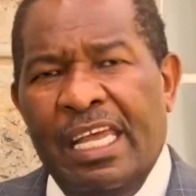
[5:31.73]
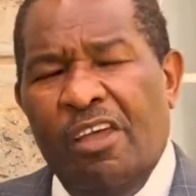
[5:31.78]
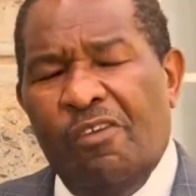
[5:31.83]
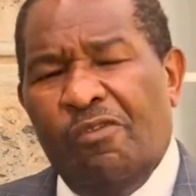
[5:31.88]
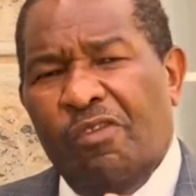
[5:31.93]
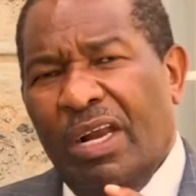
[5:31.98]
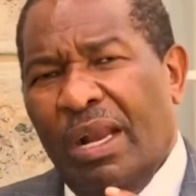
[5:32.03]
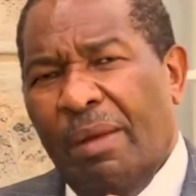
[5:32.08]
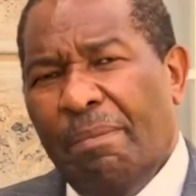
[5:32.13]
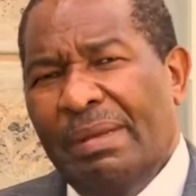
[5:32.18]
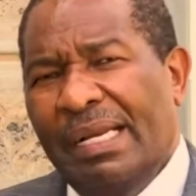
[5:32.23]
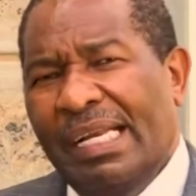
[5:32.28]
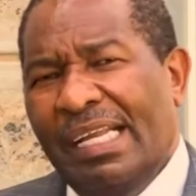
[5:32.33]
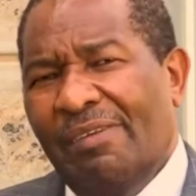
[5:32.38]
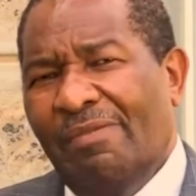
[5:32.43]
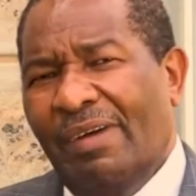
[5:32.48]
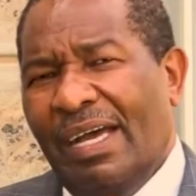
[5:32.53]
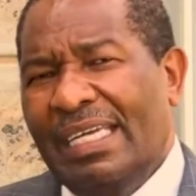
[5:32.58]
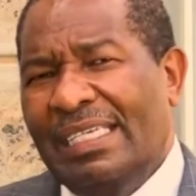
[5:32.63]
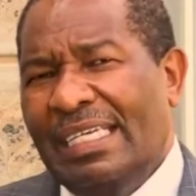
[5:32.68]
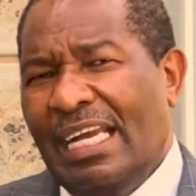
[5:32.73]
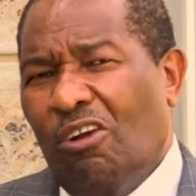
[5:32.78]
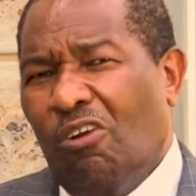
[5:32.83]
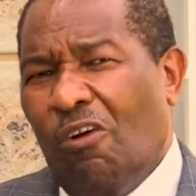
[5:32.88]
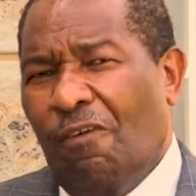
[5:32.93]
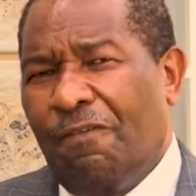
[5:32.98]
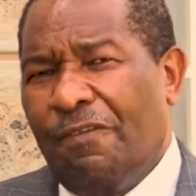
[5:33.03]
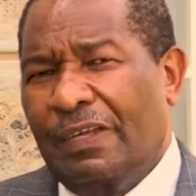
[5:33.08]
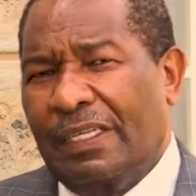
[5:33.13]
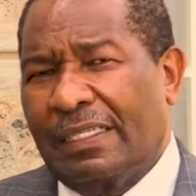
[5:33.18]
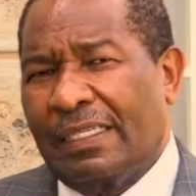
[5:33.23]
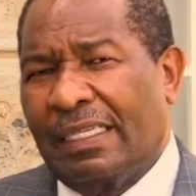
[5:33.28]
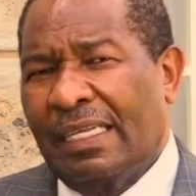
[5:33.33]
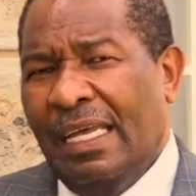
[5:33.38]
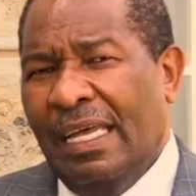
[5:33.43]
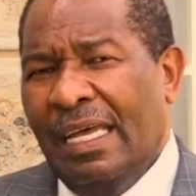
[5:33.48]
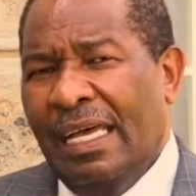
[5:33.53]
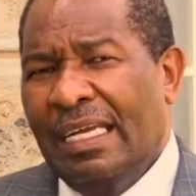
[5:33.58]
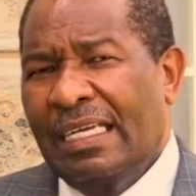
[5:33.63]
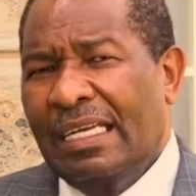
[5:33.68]
If you're a believer in an office,
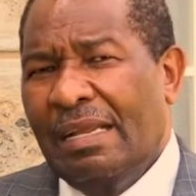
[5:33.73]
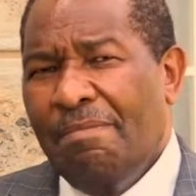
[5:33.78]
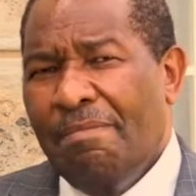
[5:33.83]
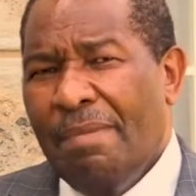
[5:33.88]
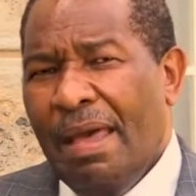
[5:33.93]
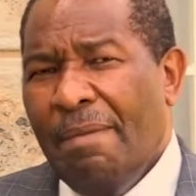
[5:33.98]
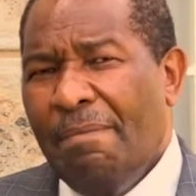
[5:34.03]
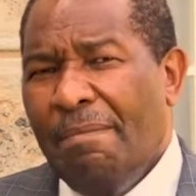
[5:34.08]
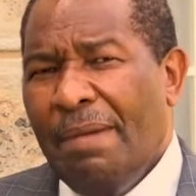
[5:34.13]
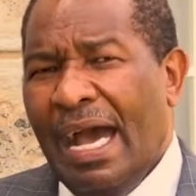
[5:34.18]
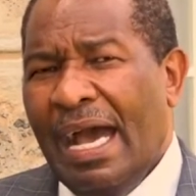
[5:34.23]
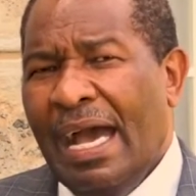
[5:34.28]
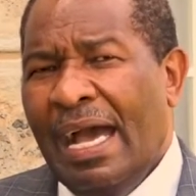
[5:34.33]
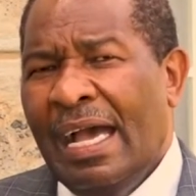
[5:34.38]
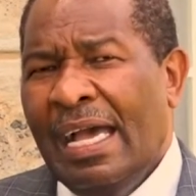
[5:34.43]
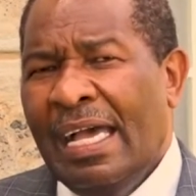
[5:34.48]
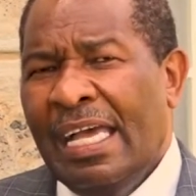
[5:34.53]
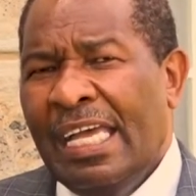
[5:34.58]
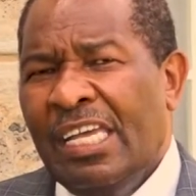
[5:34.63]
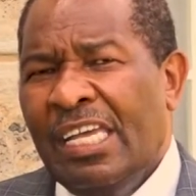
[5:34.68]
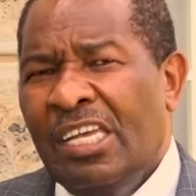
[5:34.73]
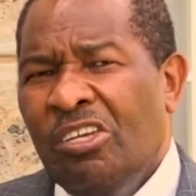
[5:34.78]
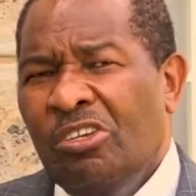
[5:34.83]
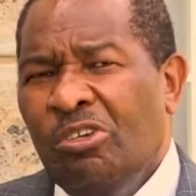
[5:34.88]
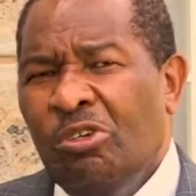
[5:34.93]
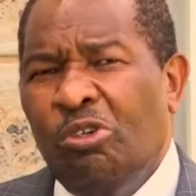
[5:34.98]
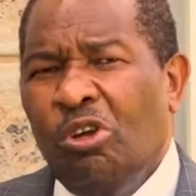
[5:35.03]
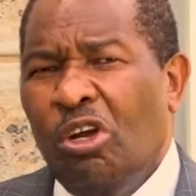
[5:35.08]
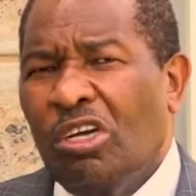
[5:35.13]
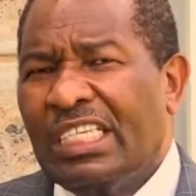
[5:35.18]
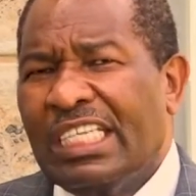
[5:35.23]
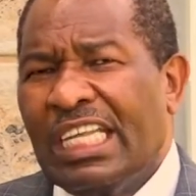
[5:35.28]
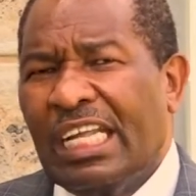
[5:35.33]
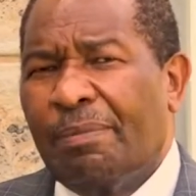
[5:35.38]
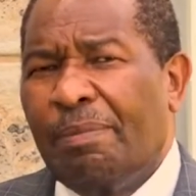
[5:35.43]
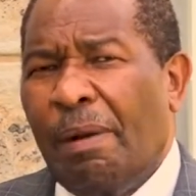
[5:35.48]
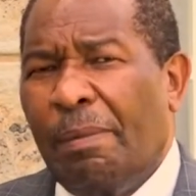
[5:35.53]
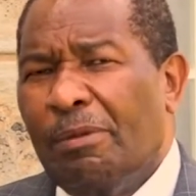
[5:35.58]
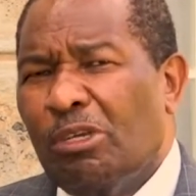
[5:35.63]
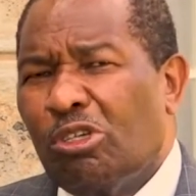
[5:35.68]
remember you don't
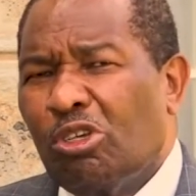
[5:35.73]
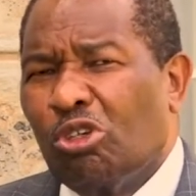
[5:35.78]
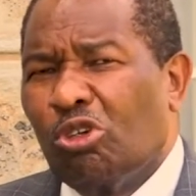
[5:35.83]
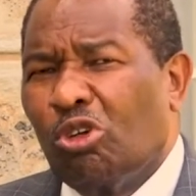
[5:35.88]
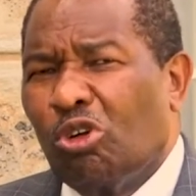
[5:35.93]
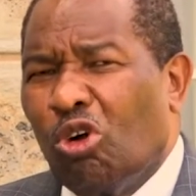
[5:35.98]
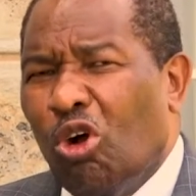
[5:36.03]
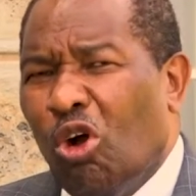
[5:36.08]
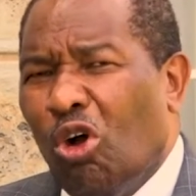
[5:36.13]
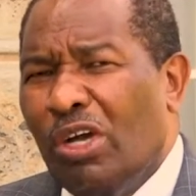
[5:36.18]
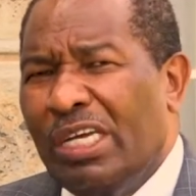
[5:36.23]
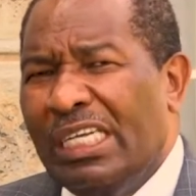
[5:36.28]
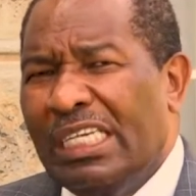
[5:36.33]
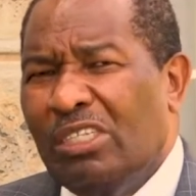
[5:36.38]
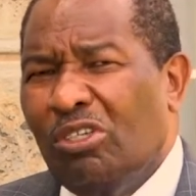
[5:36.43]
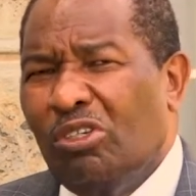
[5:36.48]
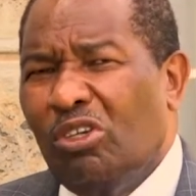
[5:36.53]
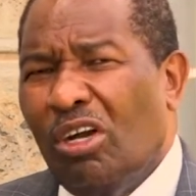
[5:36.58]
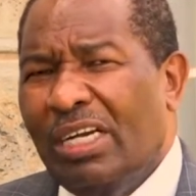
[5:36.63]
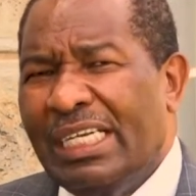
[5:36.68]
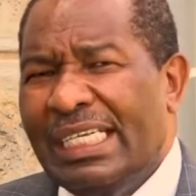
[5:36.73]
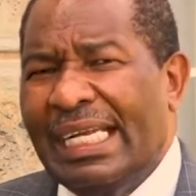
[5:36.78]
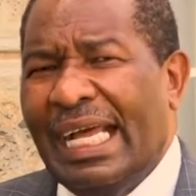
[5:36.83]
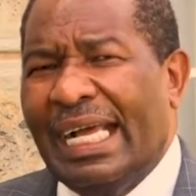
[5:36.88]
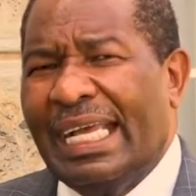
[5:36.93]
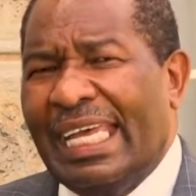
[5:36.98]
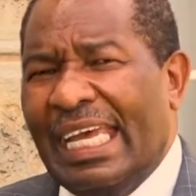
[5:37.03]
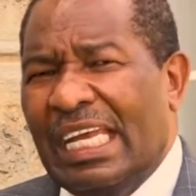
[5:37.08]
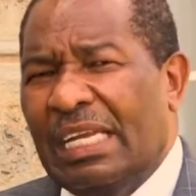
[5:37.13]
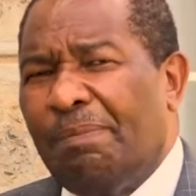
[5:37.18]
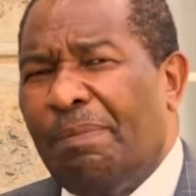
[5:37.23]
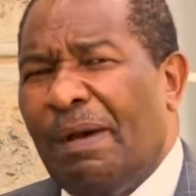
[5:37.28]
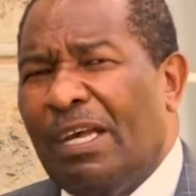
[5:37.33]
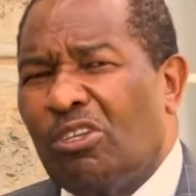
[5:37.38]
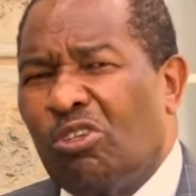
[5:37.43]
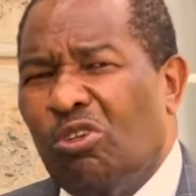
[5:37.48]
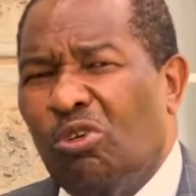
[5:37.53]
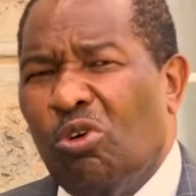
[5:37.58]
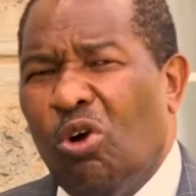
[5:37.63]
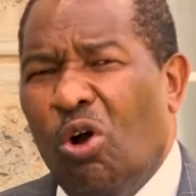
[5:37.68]
seek permission to go in. You don't need a gate
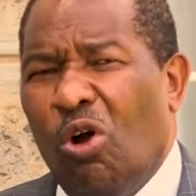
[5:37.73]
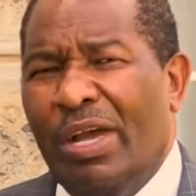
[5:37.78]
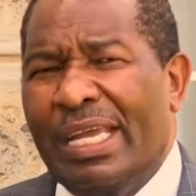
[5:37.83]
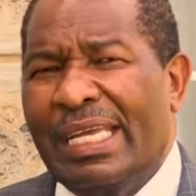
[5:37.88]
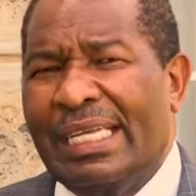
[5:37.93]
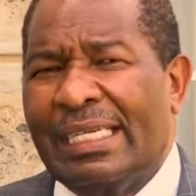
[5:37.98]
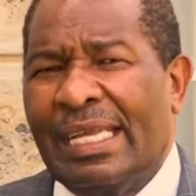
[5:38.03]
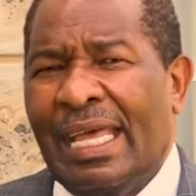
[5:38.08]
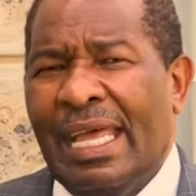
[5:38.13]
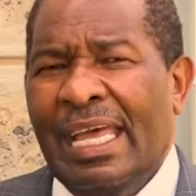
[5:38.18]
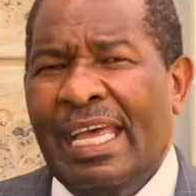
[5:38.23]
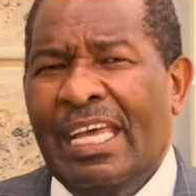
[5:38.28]
pass to go in.